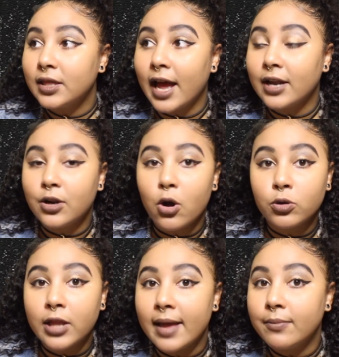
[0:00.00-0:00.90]
that no
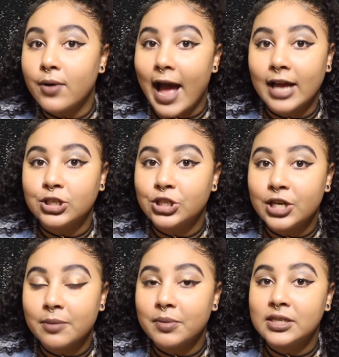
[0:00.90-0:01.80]
label ass
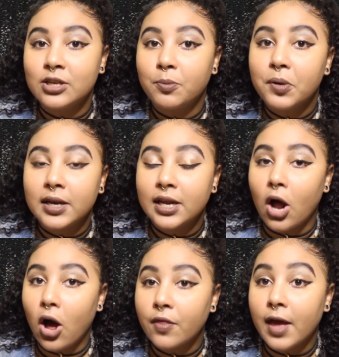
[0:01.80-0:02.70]
shit but still putting in
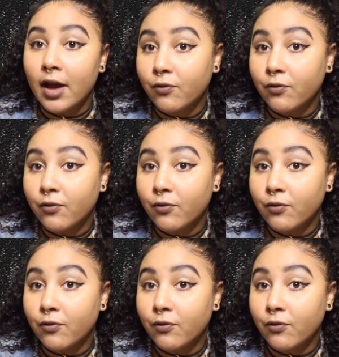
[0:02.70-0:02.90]
all the